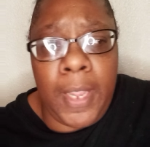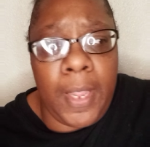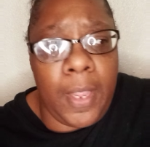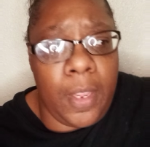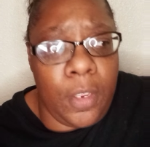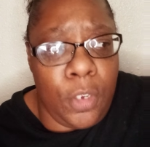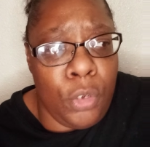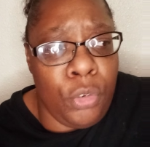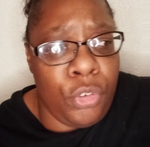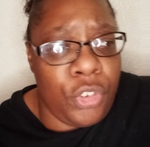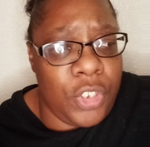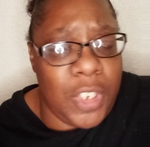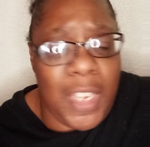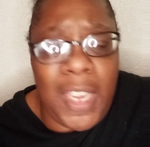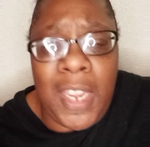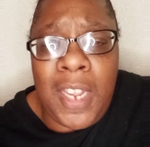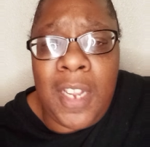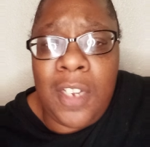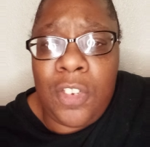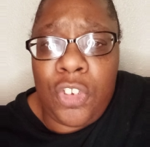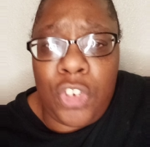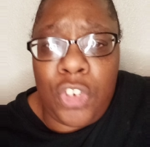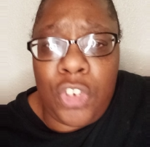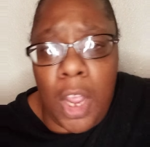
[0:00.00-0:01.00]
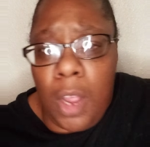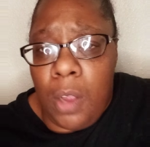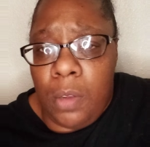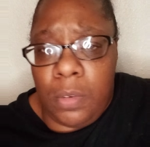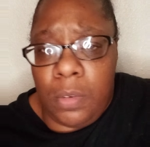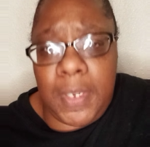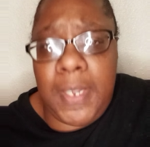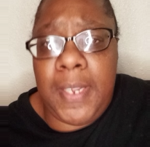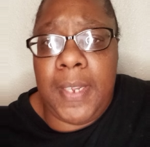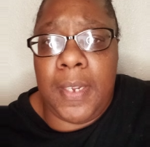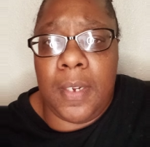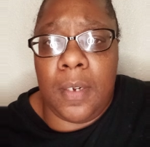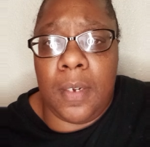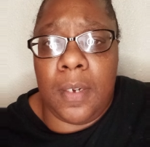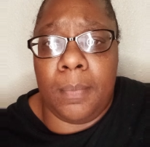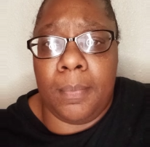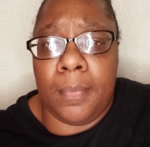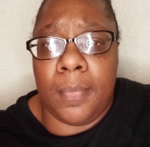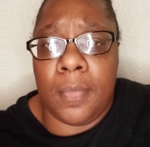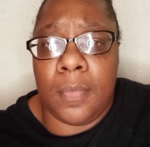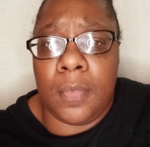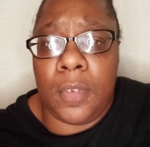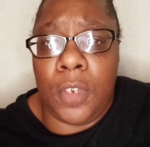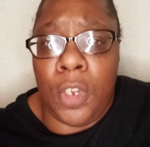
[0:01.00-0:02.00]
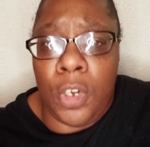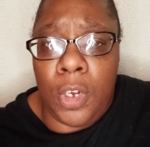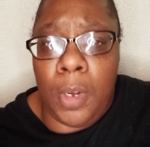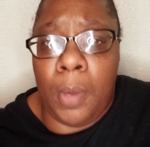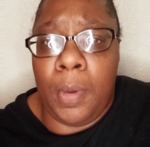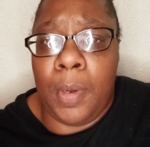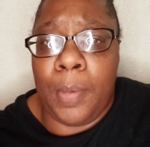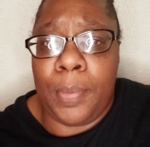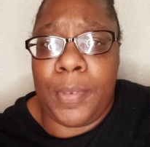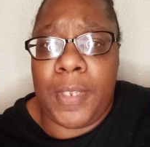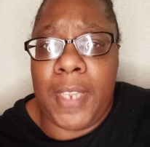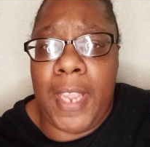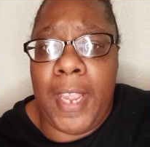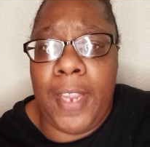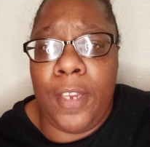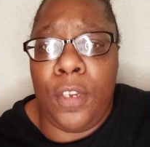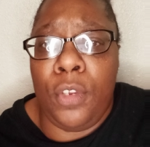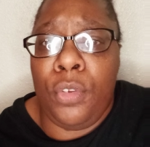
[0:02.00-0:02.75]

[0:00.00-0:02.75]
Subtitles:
You still chose him. You know what I'm saying?